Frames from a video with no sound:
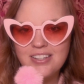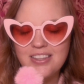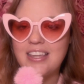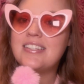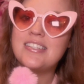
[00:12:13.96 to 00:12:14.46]

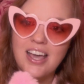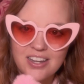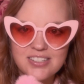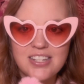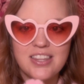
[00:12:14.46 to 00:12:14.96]
They
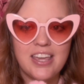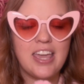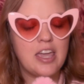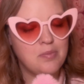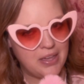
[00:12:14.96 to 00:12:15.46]
sucked. They
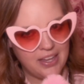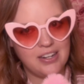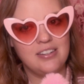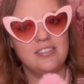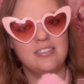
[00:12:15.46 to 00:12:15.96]
came
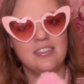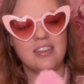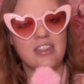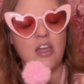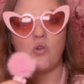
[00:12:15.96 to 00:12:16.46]
in,
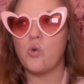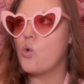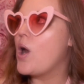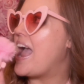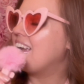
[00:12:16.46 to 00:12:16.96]
they
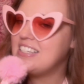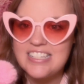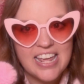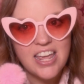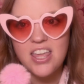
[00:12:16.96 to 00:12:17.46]
wrecked
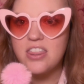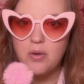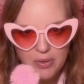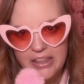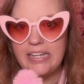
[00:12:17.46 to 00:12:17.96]
the
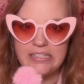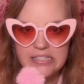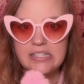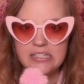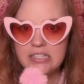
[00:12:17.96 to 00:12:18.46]

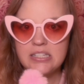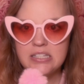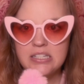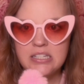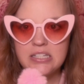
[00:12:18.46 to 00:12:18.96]
place,
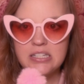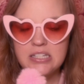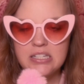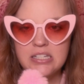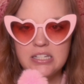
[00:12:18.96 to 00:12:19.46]

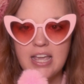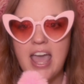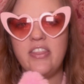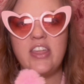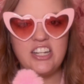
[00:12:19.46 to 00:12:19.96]

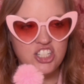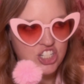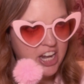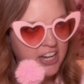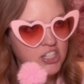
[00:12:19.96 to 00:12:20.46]
and they
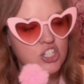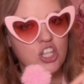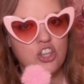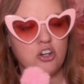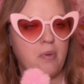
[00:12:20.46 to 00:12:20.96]
changed the
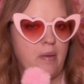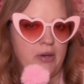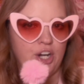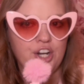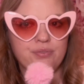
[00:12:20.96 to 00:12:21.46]

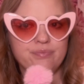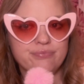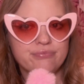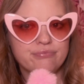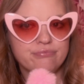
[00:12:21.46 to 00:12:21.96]
thermometer.
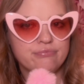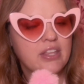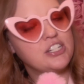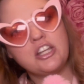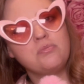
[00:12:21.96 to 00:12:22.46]

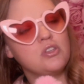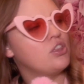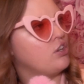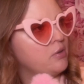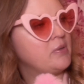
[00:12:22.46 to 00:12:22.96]
They changed the
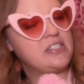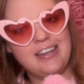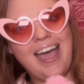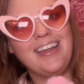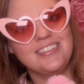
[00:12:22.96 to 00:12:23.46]

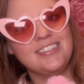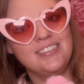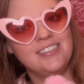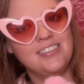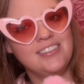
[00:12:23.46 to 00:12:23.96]
thermostat.
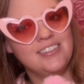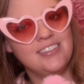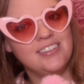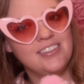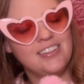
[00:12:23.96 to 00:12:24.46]

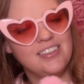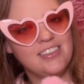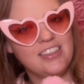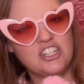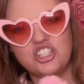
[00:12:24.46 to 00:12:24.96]

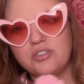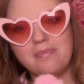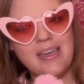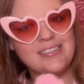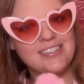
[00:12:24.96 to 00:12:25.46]
They just
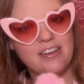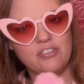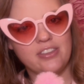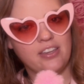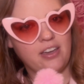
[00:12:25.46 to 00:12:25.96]
messed
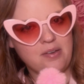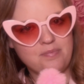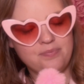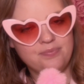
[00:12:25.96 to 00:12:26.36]
everything up.